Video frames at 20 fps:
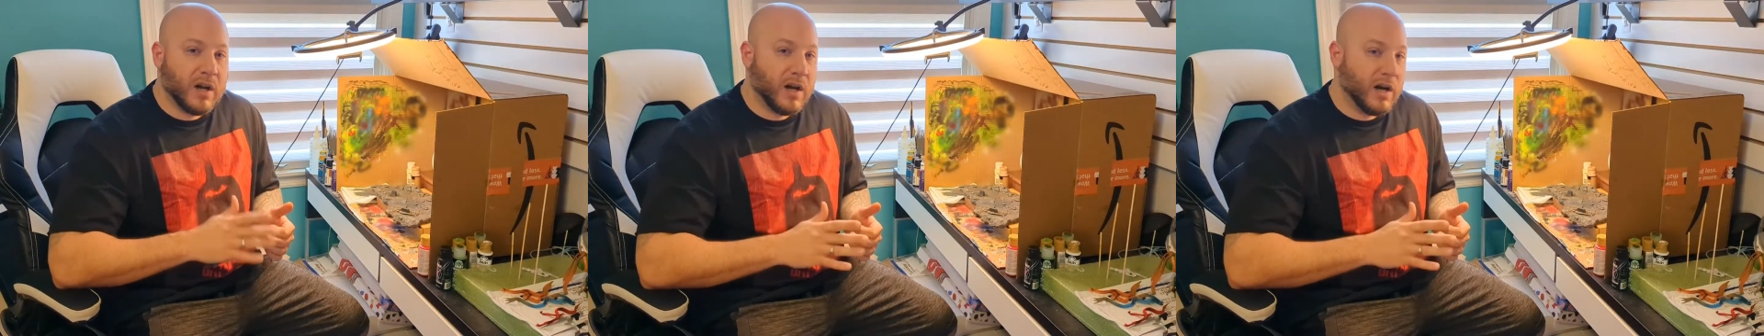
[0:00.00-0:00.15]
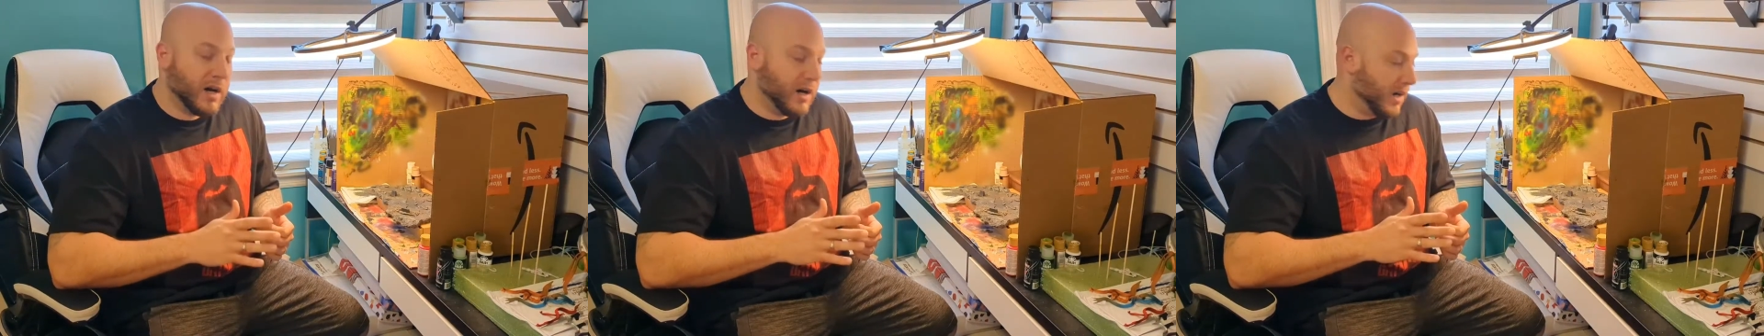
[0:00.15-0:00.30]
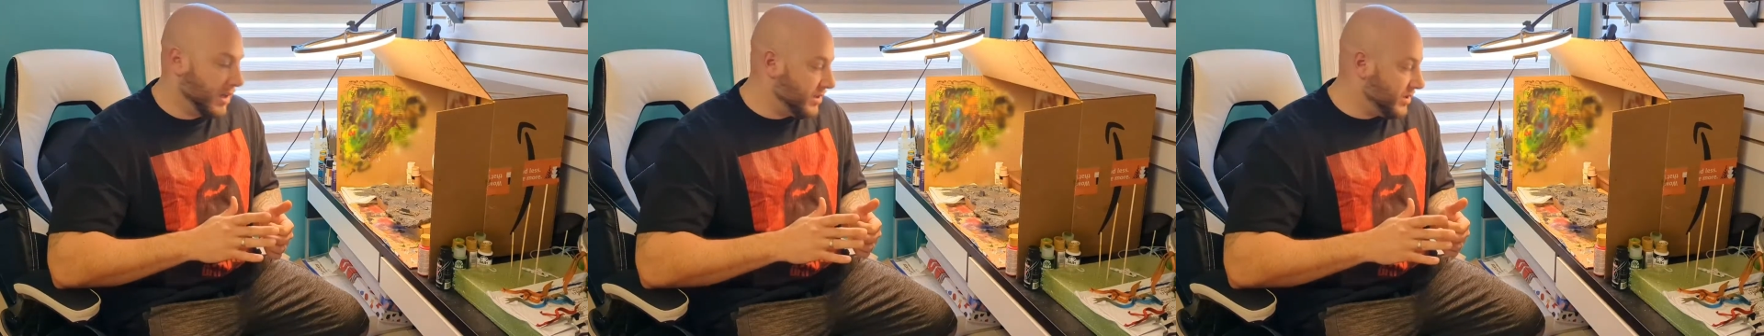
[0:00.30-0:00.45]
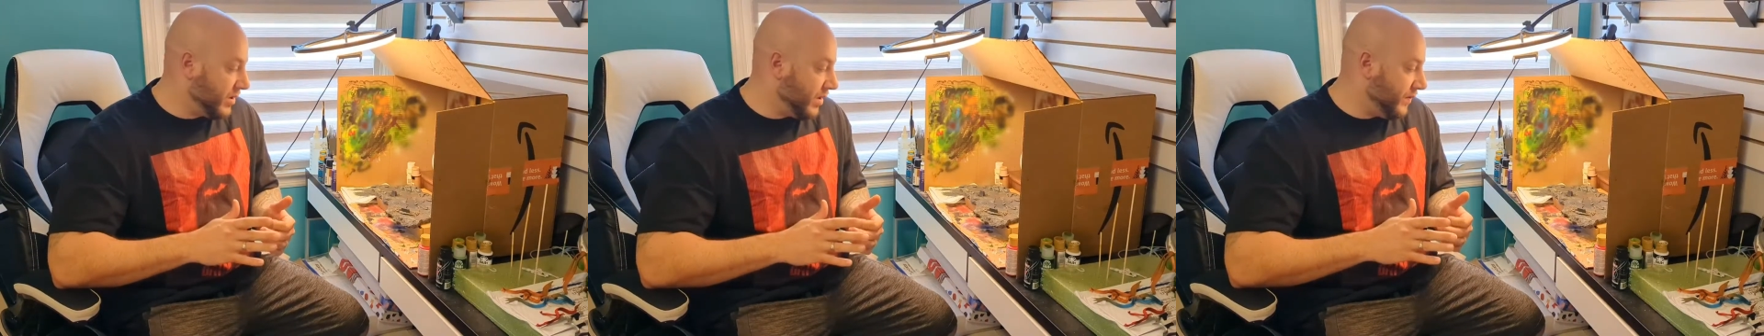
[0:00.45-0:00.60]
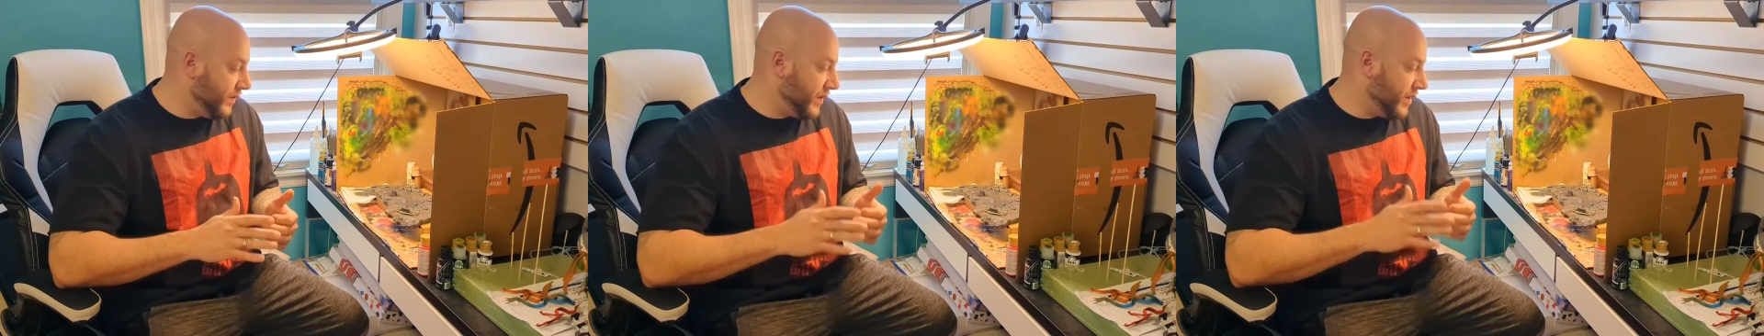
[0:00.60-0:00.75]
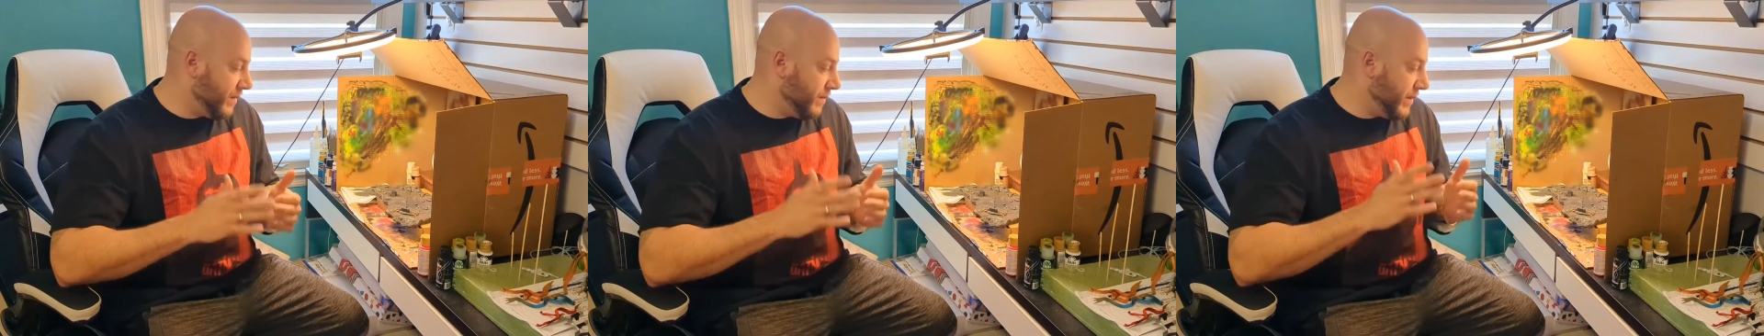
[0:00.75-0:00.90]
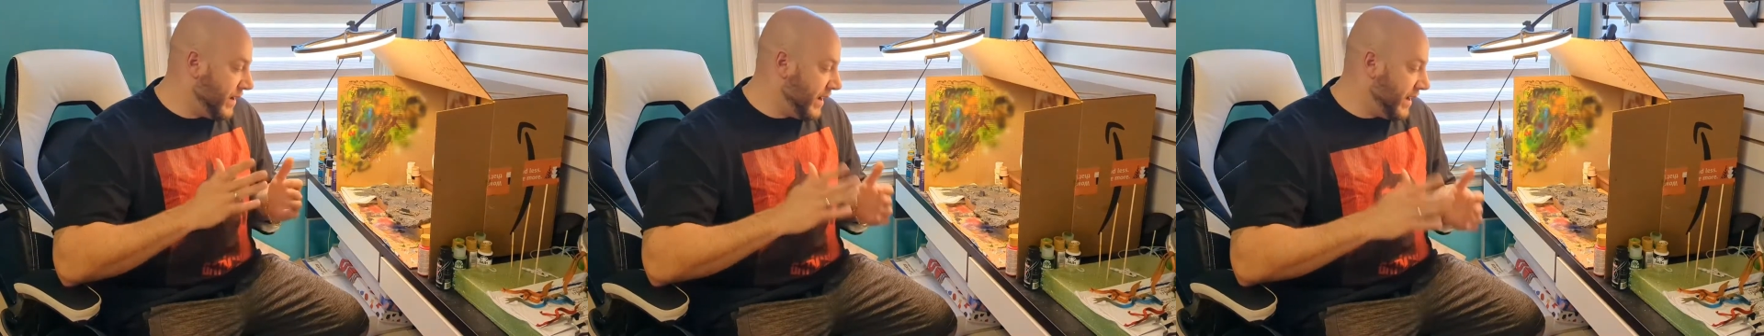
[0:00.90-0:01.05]
Uh, so
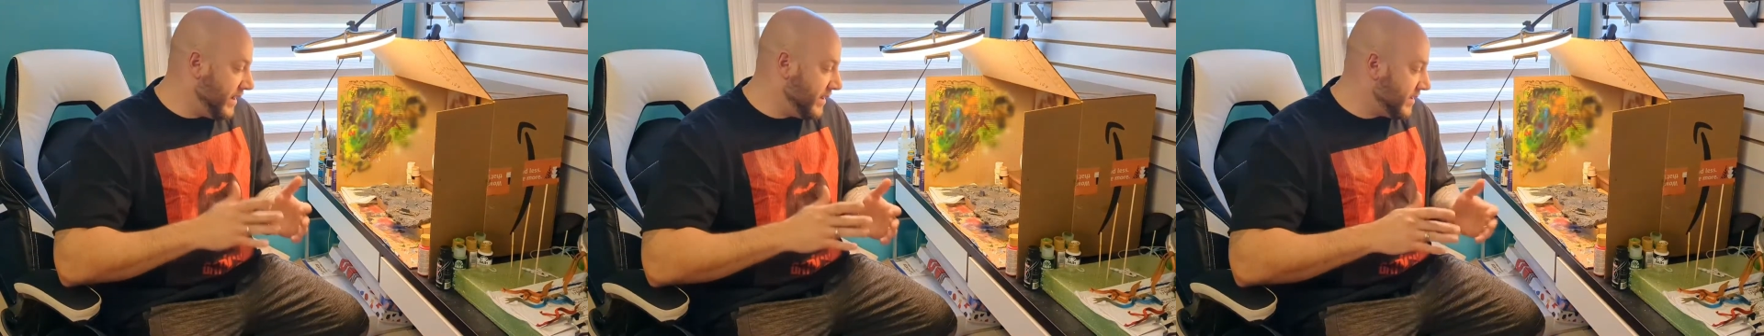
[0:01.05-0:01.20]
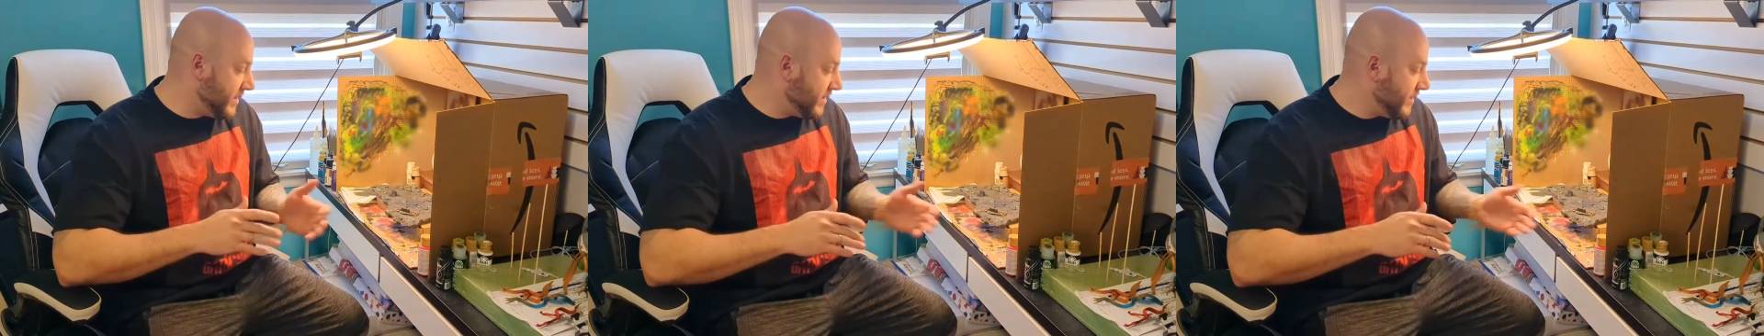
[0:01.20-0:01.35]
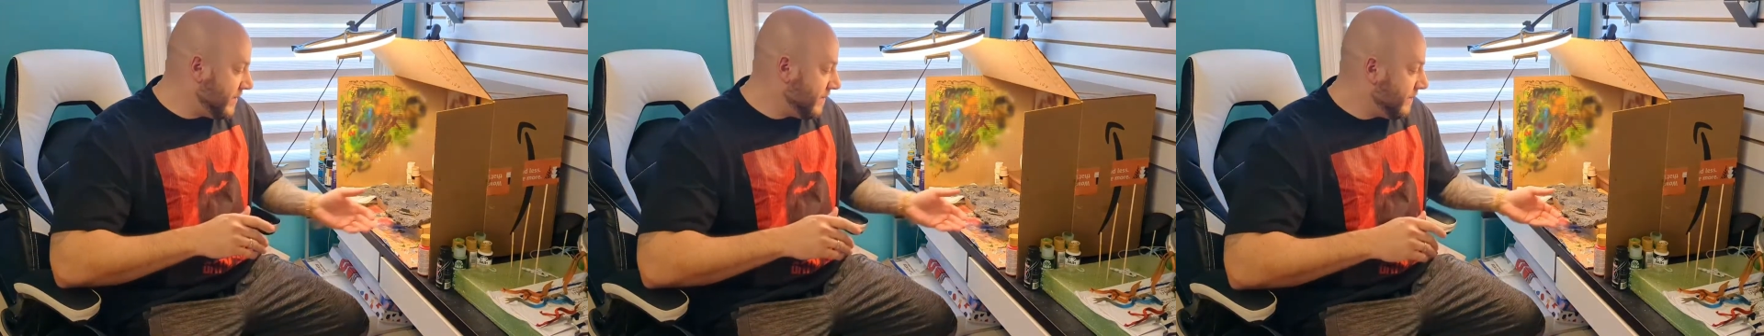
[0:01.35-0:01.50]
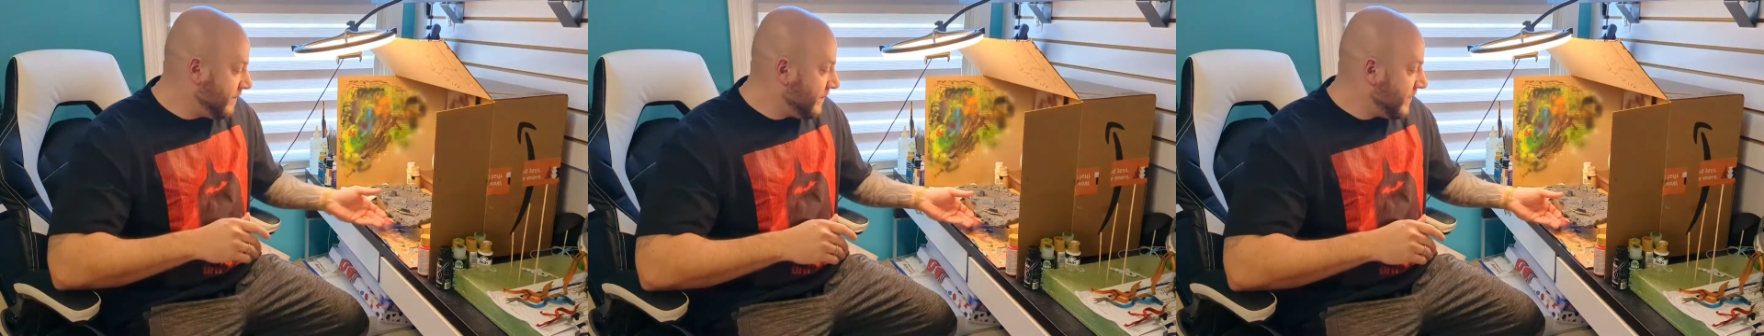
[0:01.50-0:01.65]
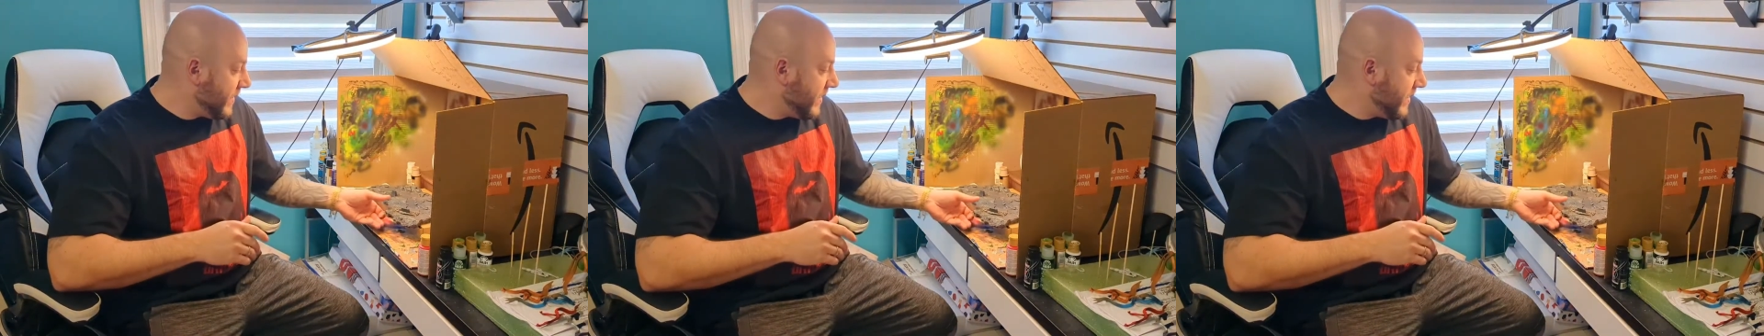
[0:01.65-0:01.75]
for the base,